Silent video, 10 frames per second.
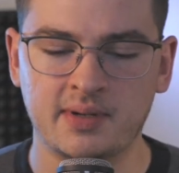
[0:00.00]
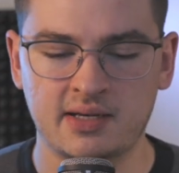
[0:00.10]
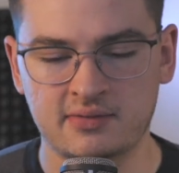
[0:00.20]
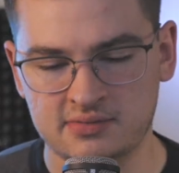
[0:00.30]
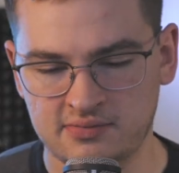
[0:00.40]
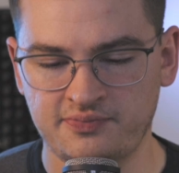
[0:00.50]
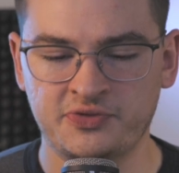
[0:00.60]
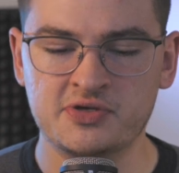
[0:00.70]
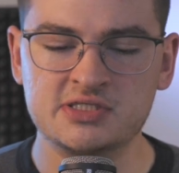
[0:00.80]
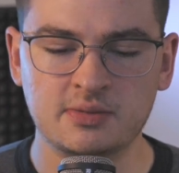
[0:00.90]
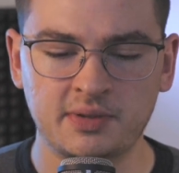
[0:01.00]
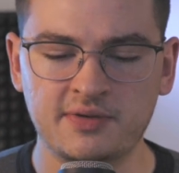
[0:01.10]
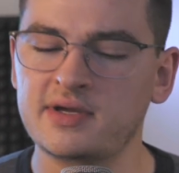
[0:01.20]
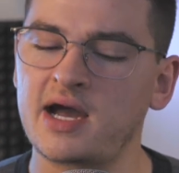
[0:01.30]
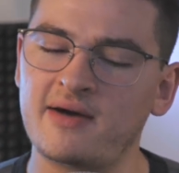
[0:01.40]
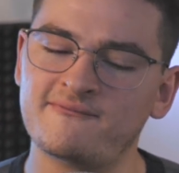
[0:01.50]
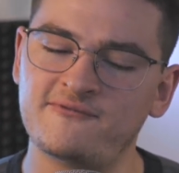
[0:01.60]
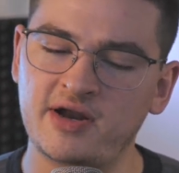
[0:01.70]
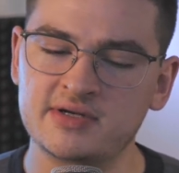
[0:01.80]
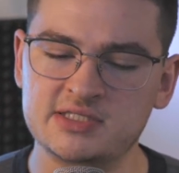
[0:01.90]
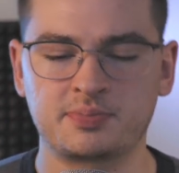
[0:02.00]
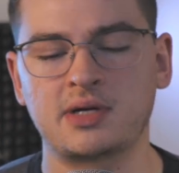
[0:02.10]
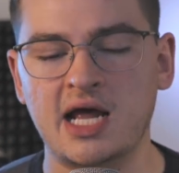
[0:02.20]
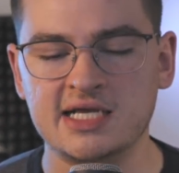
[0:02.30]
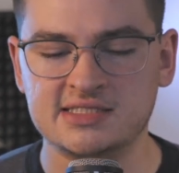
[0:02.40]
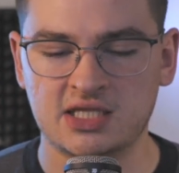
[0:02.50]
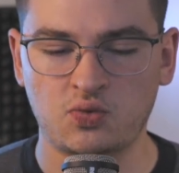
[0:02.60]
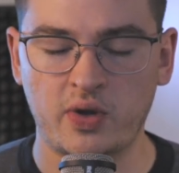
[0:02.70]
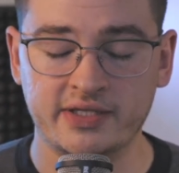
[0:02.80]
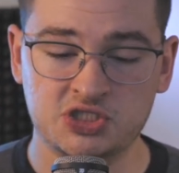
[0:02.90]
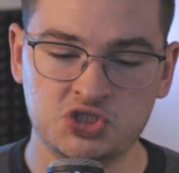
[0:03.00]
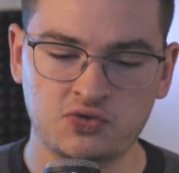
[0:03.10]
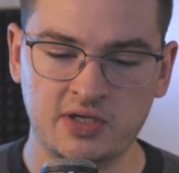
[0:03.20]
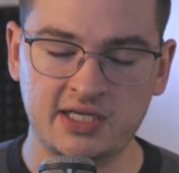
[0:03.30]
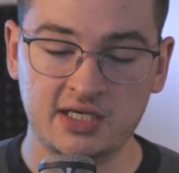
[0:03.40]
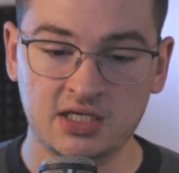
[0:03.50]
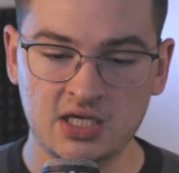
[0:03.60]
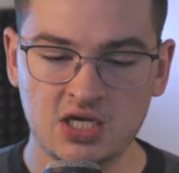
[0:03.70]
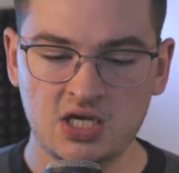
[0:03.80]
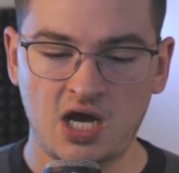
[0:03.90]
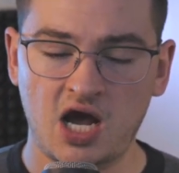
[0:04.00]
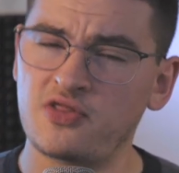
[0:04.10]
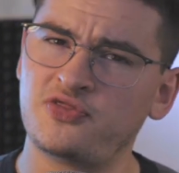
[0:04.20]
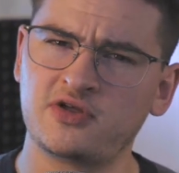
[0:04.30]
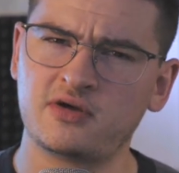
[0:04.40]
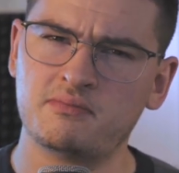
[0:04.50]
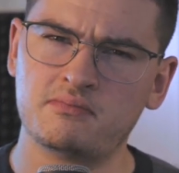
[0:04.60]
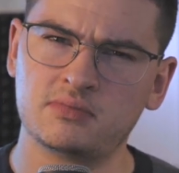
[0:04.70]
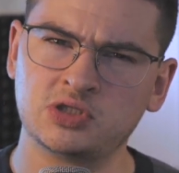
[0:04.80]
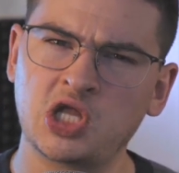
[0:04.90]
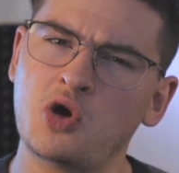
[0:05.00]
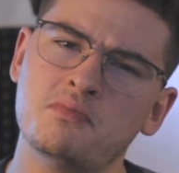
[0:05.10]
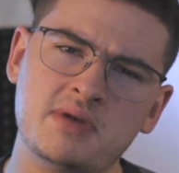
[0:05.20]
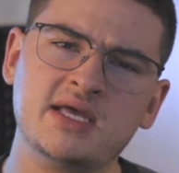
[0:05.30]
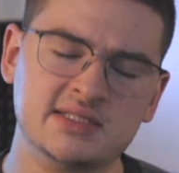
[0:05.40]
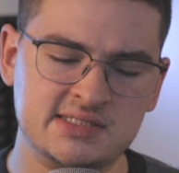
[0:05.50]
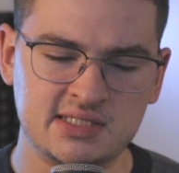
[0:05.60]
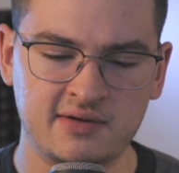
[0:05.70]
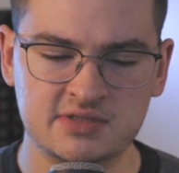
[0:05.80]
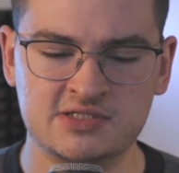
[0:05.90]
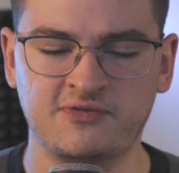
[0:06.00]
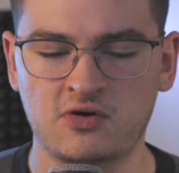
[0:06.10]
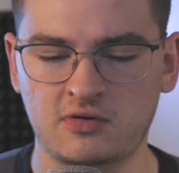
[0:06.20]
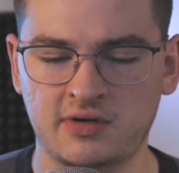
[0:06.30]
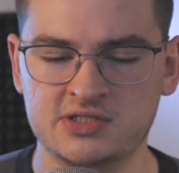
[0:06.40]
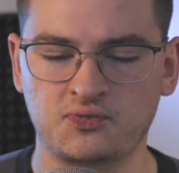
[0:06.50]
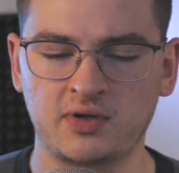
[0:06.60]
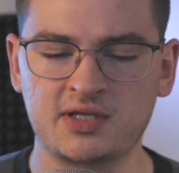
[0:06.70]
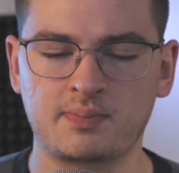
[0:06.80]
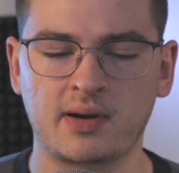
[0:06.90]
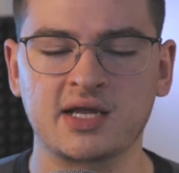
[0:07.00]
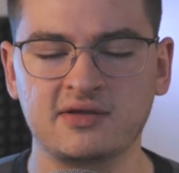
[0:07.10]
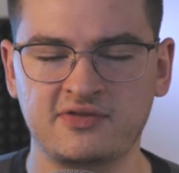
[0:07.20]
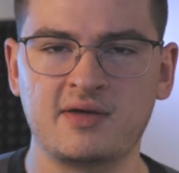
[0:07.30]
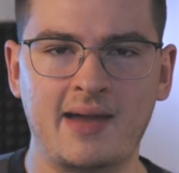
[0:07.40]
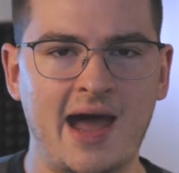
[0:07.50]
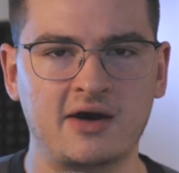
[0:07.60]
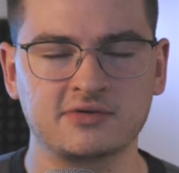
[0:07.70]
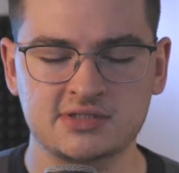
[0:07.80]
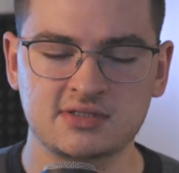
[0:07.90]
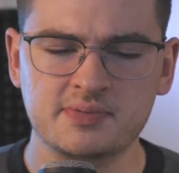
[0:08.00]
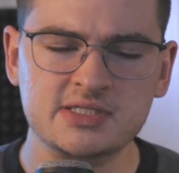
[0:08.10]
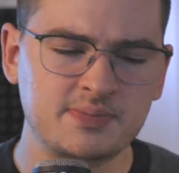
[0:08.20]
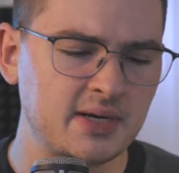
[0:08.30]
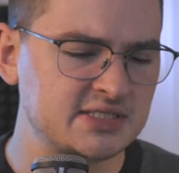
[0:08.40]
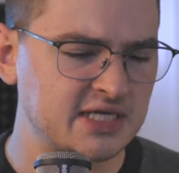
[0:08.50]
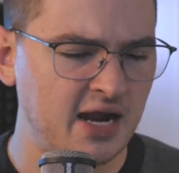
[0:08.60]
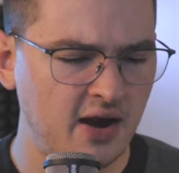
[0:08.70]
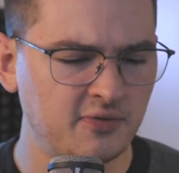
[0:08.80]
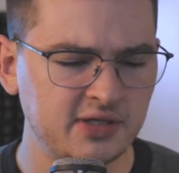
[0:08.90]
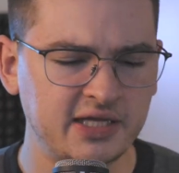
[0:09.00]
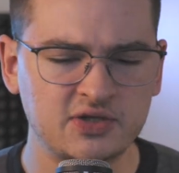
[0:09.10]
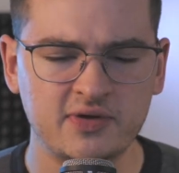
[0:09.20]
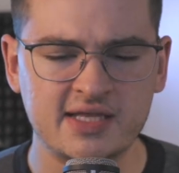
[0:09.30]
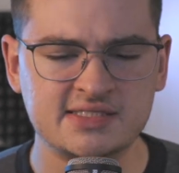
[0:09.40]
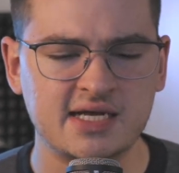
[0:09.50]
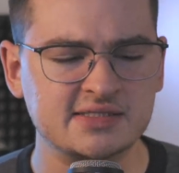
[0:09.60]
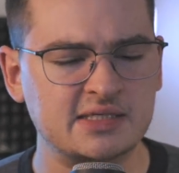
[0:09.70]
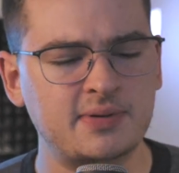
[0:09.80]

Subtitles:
But using the Bluey, I'm very surprised at the way it's treating the low mids of this vocal. It's really bringing them out. It's pretty surprising. I really like the way that sounds.